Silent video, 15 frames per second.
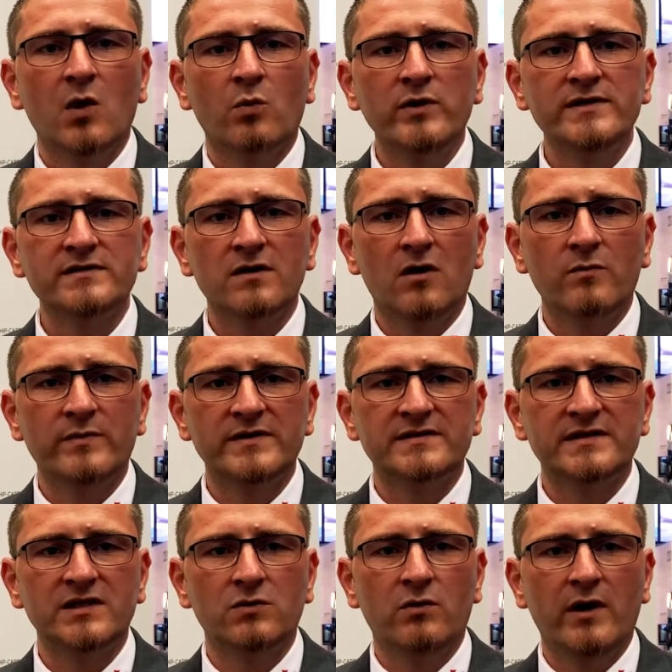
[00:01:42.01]
with
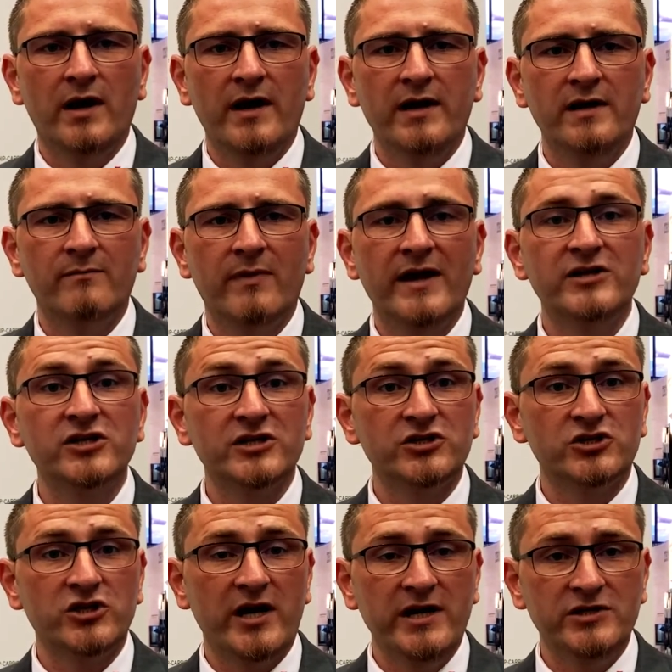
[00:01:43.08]
OPC UA by just
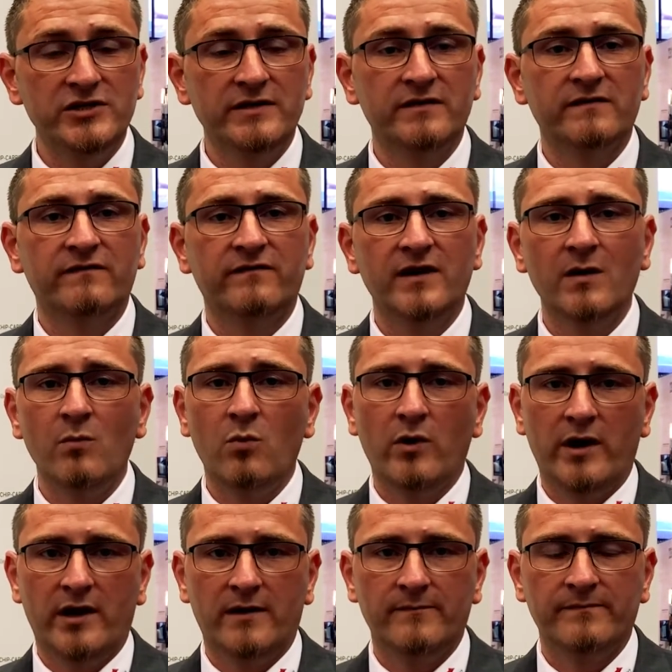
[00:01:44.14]
changing the
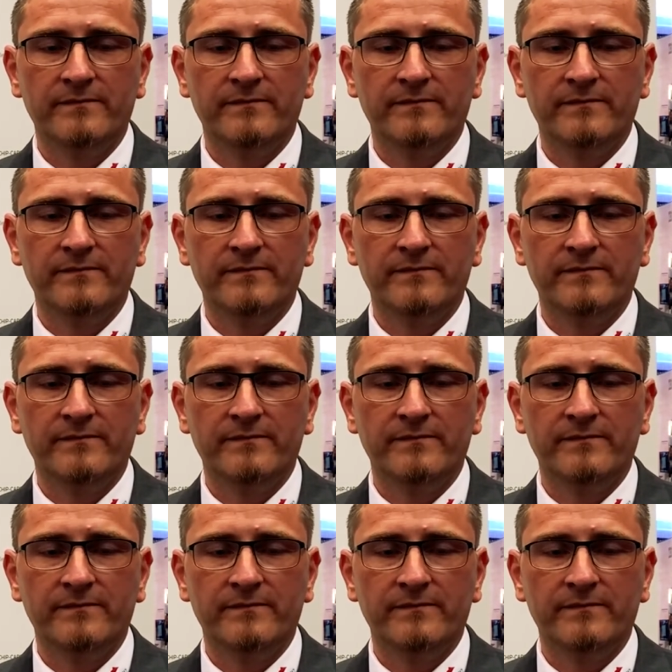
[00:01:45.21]
firmware.